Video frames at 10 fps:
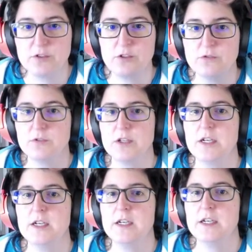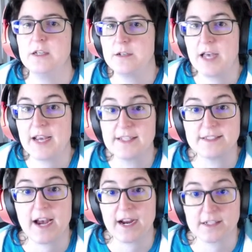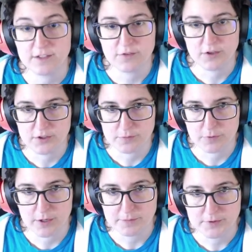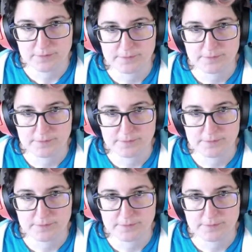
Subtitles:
to exactly follow the prompt.